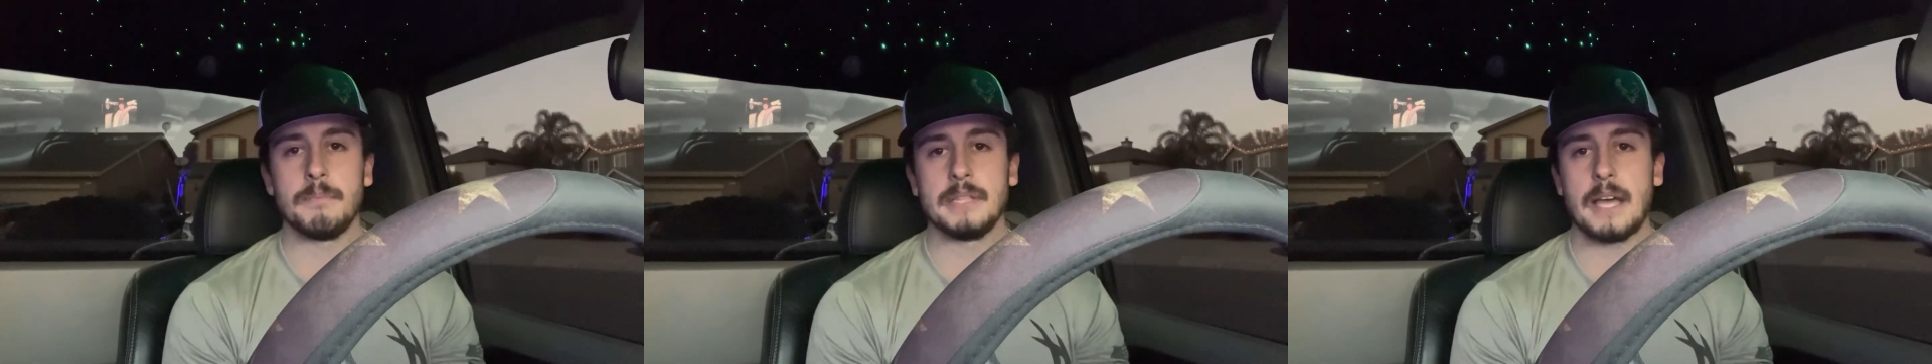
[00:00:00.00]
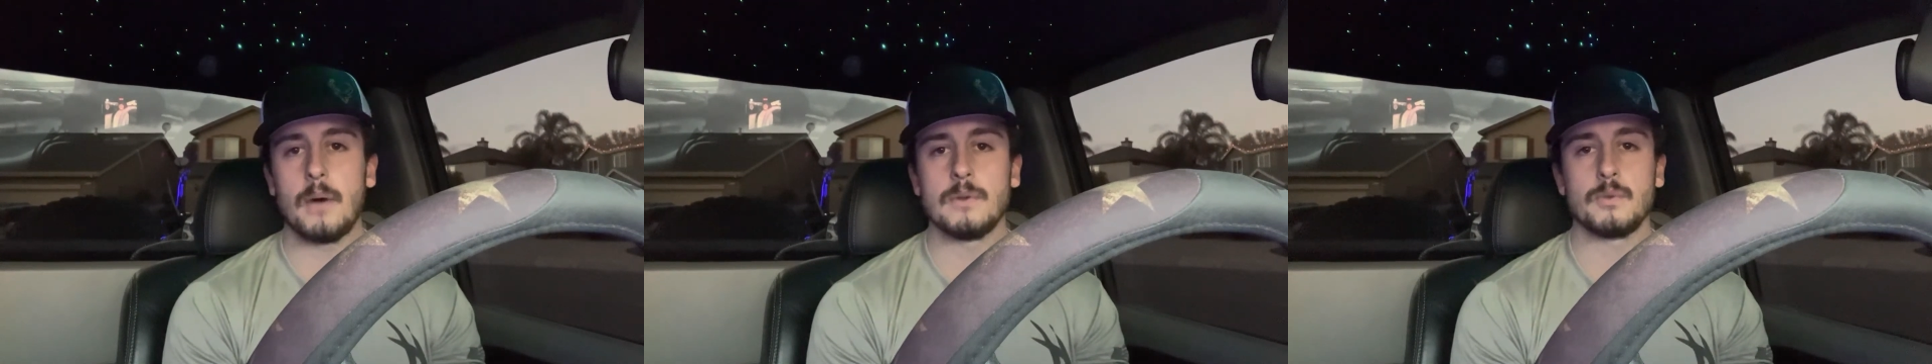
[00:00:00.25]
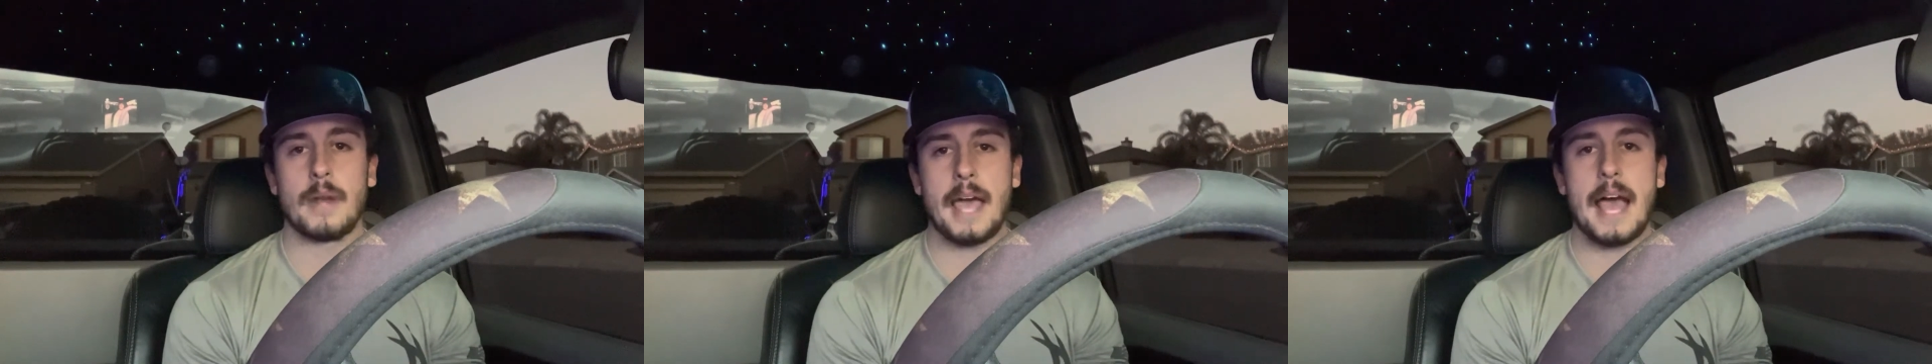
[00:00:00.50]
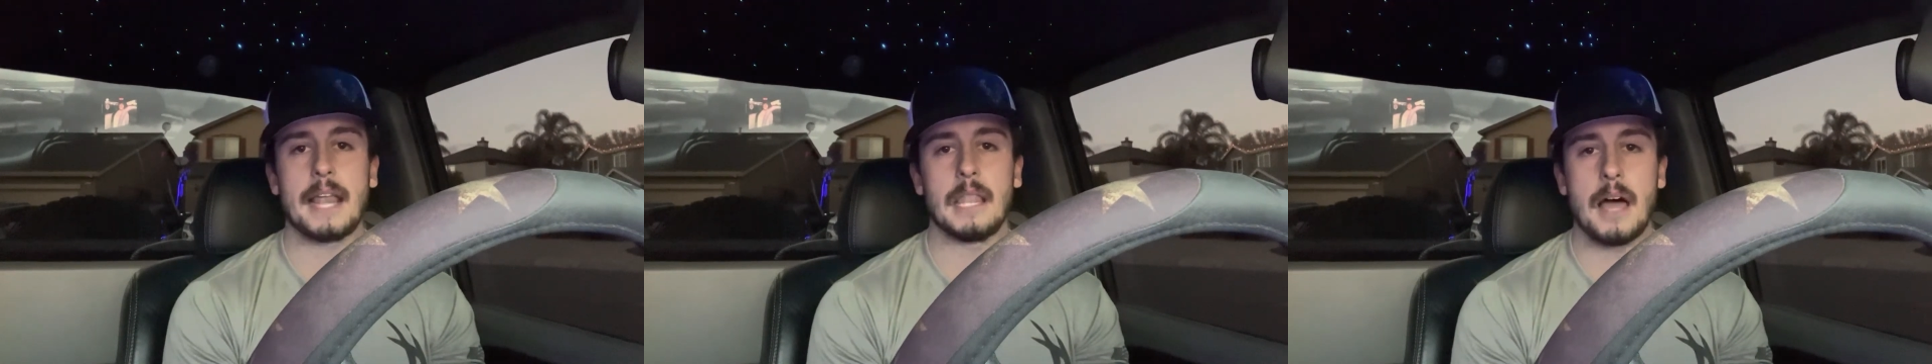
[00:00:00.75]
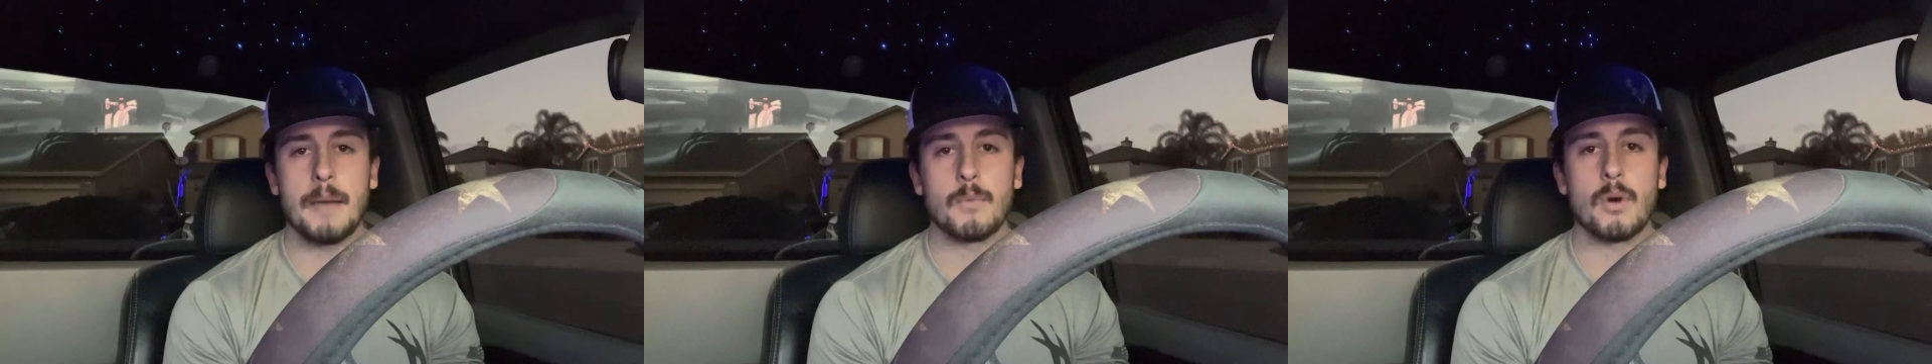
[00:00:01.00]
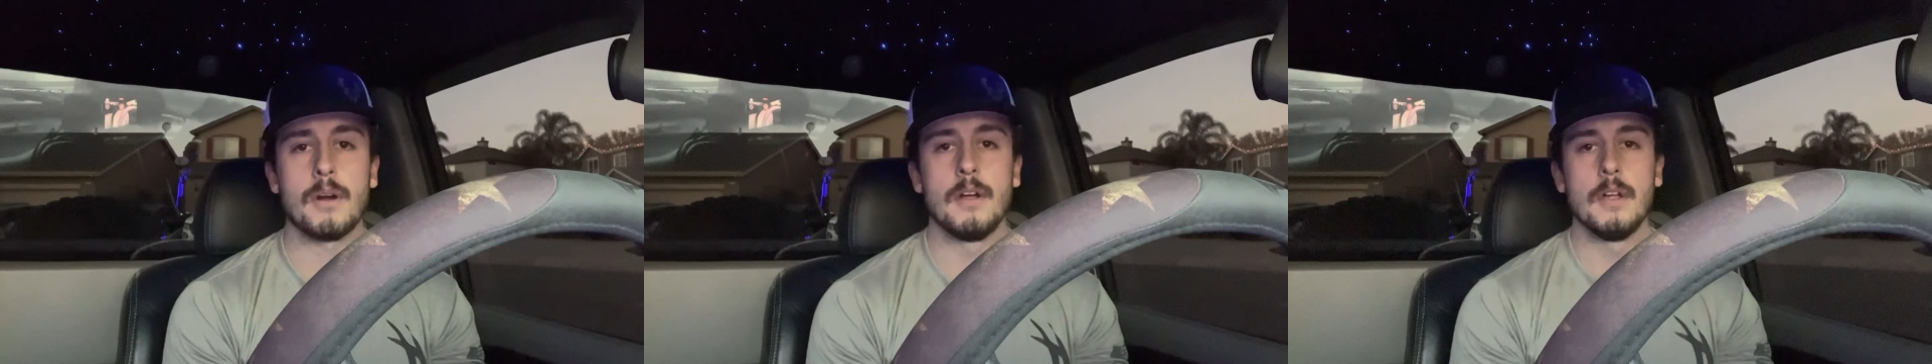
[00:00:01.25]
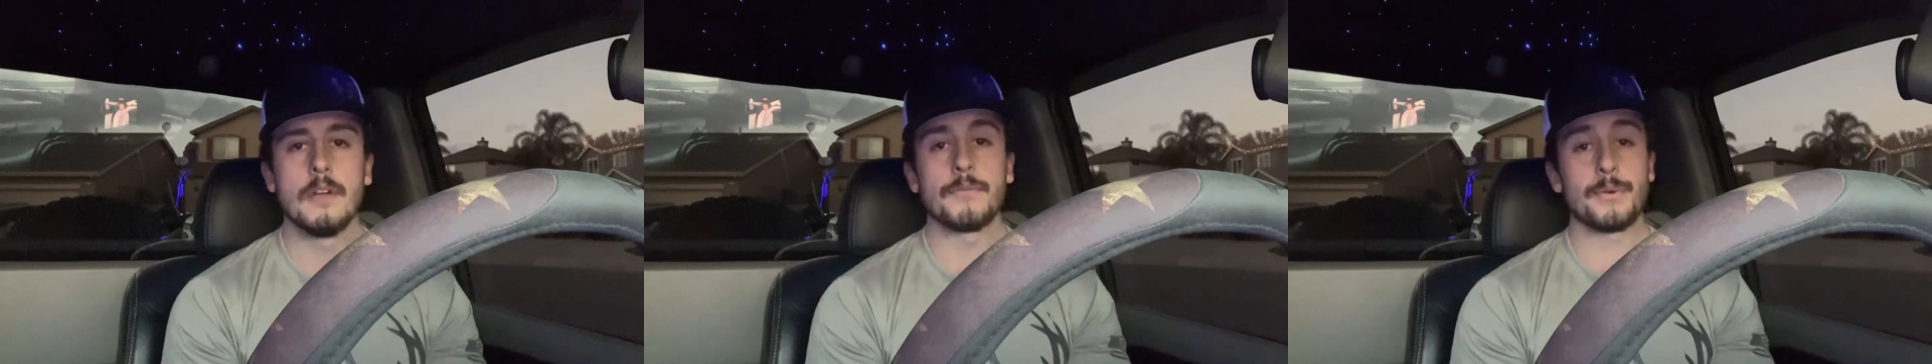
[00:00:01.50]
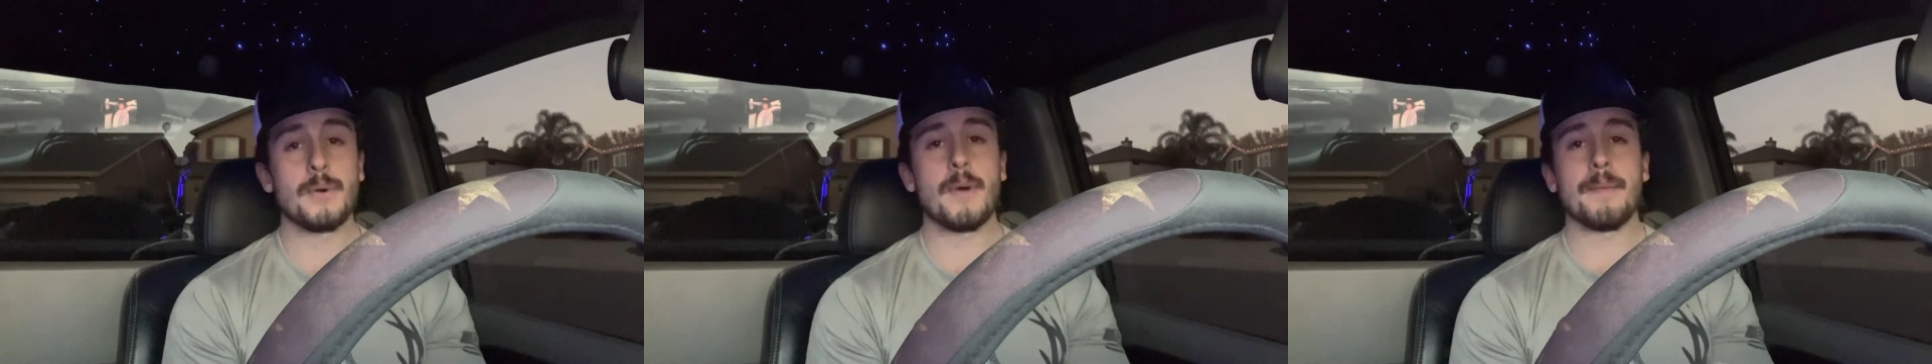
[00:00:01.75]
but that was when I had a lot more
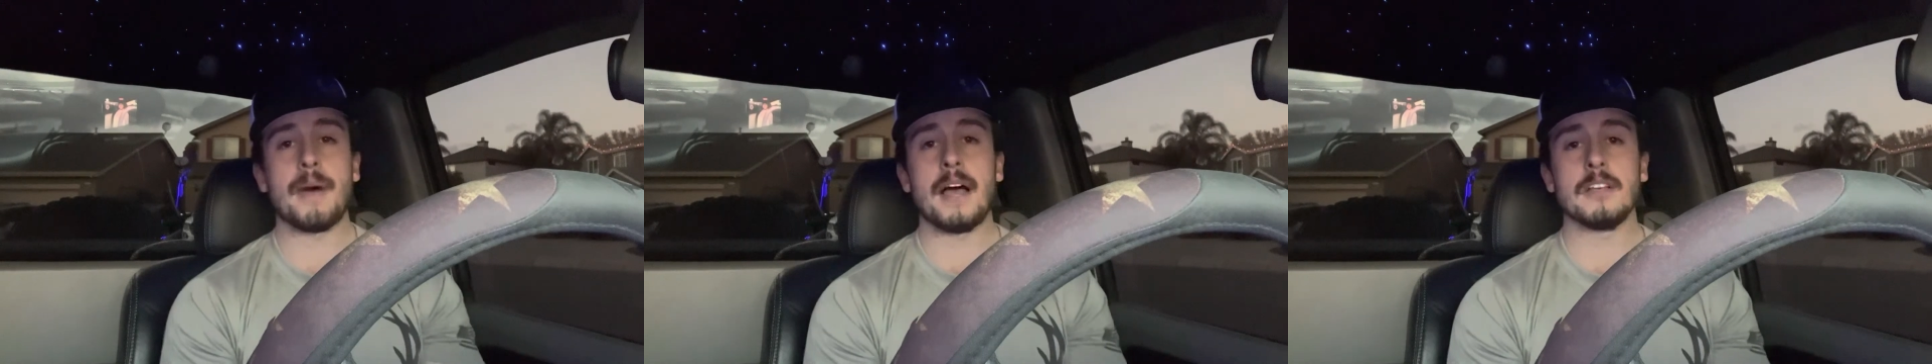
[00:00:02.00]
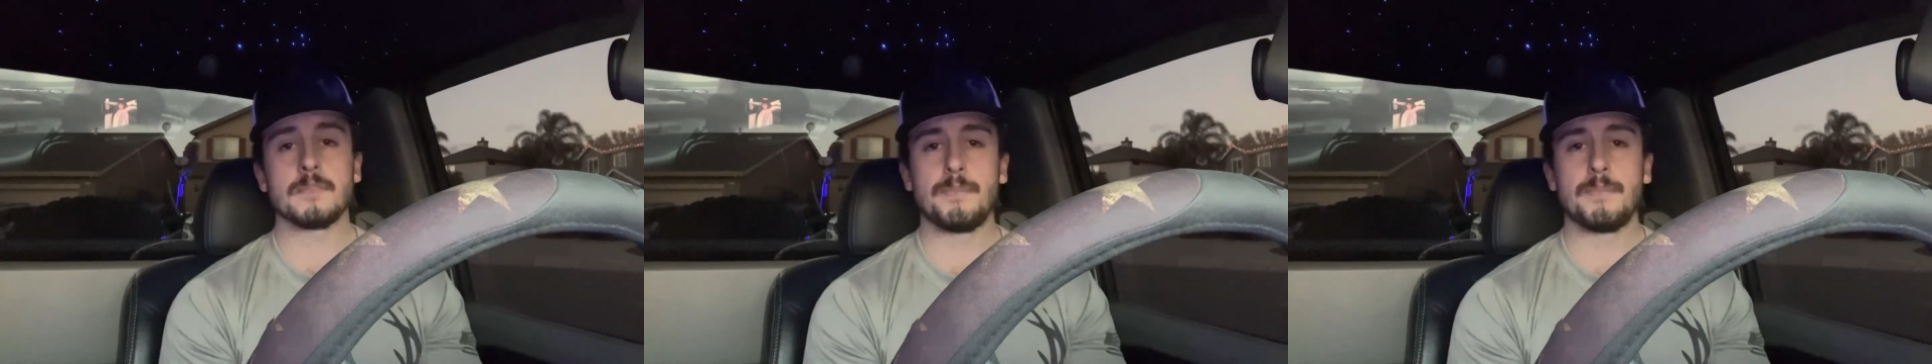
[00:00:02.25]
freeway miles.